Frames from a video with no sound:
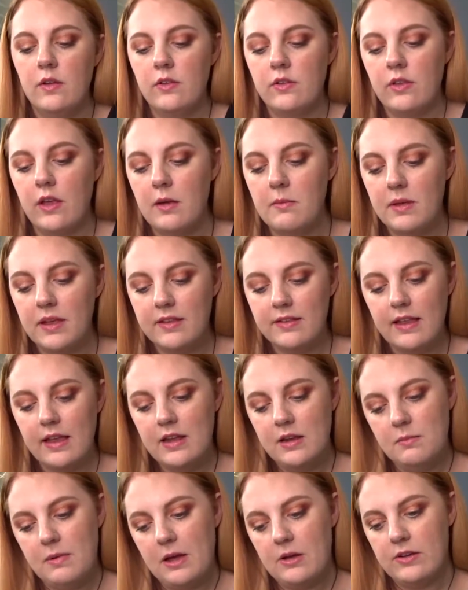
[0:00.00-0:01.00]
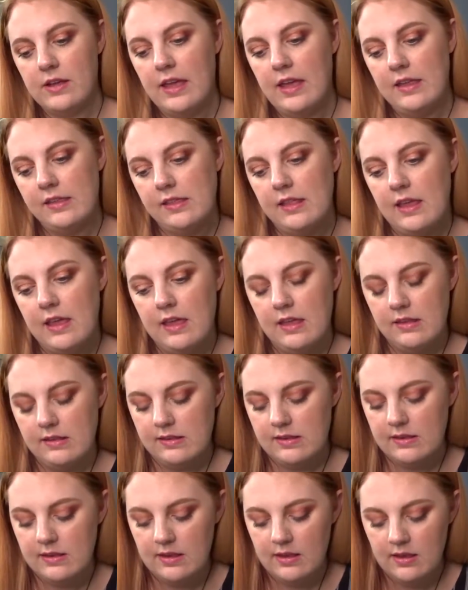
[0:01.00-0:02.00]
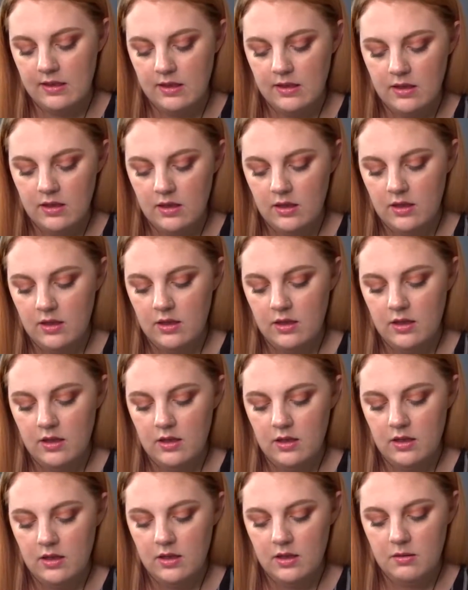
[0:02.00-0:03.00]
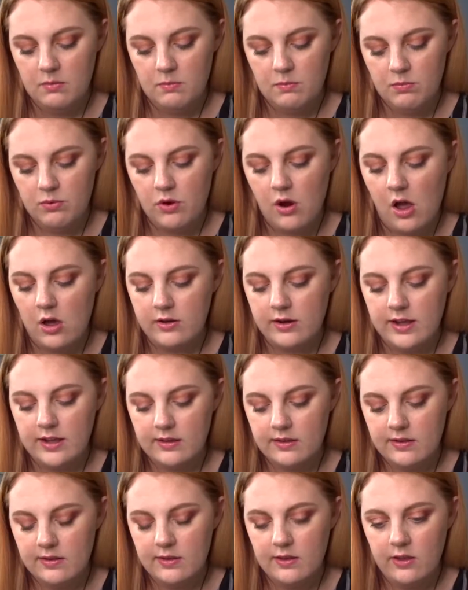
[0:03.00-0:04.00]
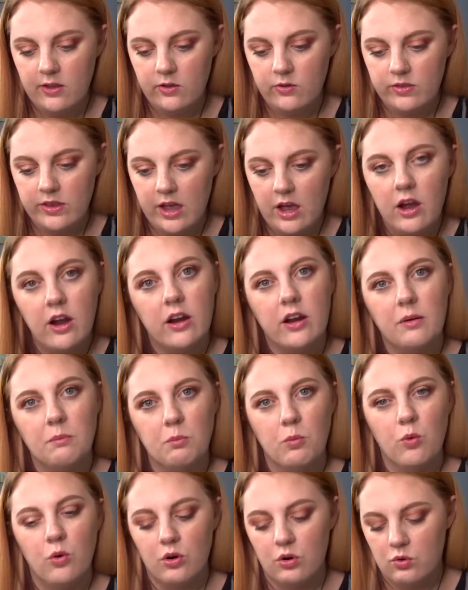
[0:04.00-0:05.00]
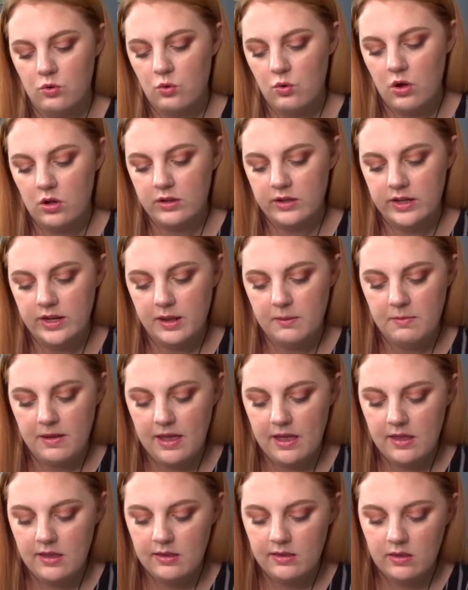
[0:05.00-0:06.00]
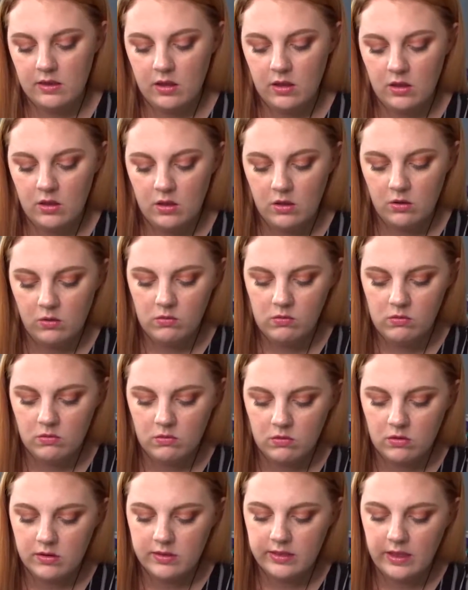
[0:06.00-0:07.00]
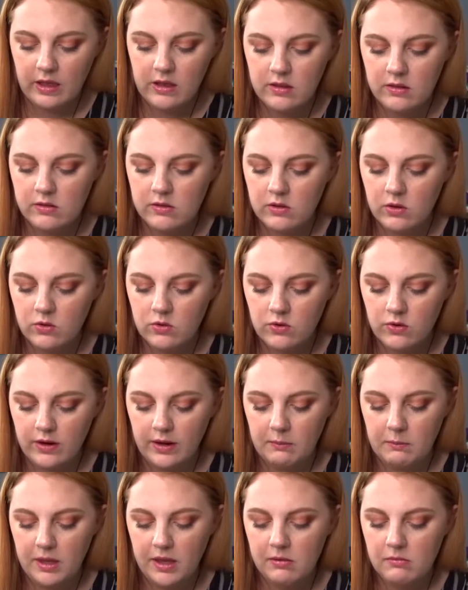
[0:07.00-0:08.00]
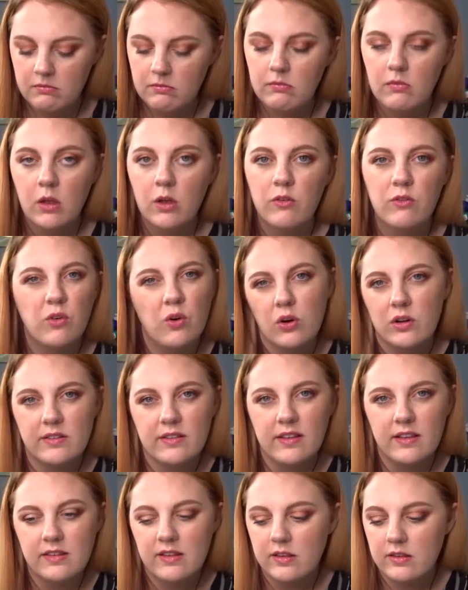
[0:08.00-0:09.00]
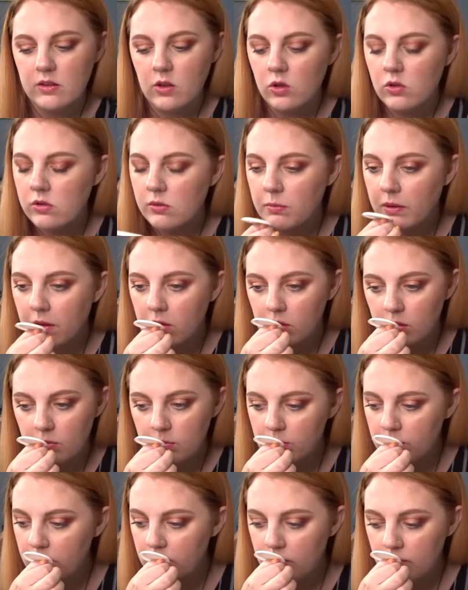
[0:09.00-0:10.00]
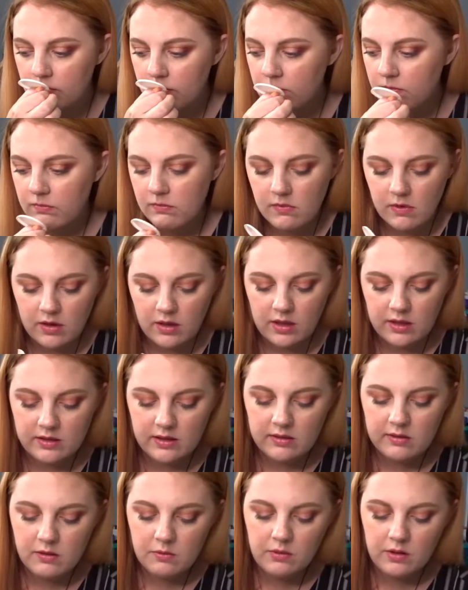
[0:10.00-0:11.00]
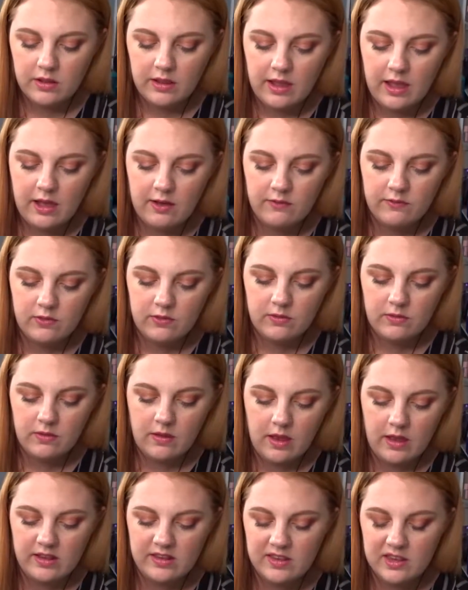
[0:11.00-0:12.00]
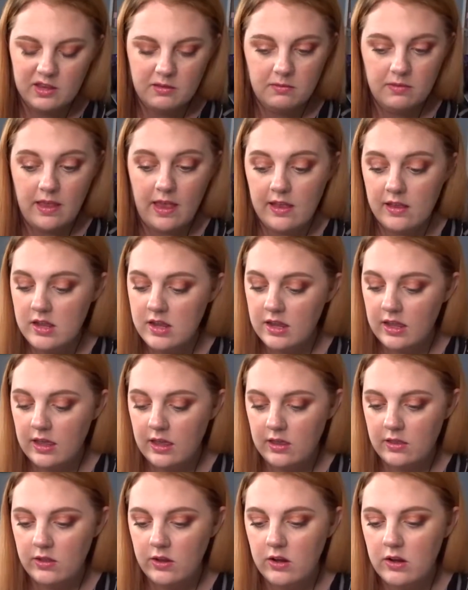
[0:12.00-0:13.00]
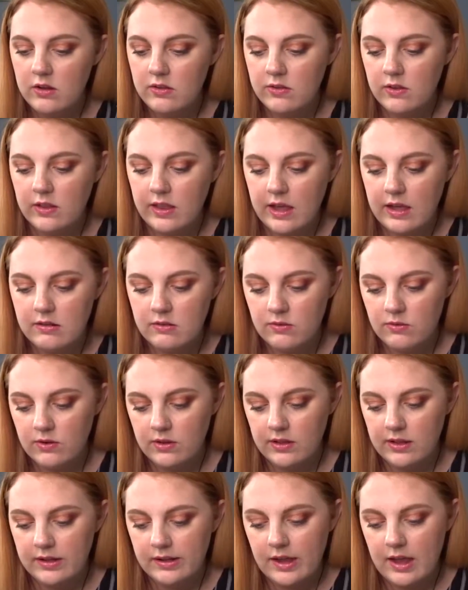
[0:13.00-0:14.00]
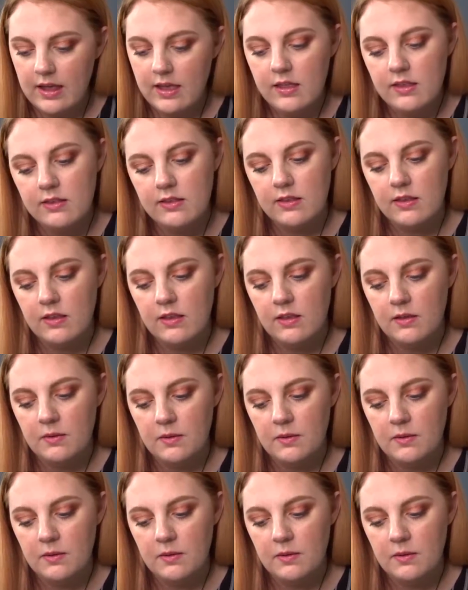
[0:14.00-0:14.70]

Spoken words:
So I'm excited about getting these products too that are more quality based. Ooh, that is so creamy. Of course, because it's goat's milk. It doesn't really have a scent either, so that's really nice.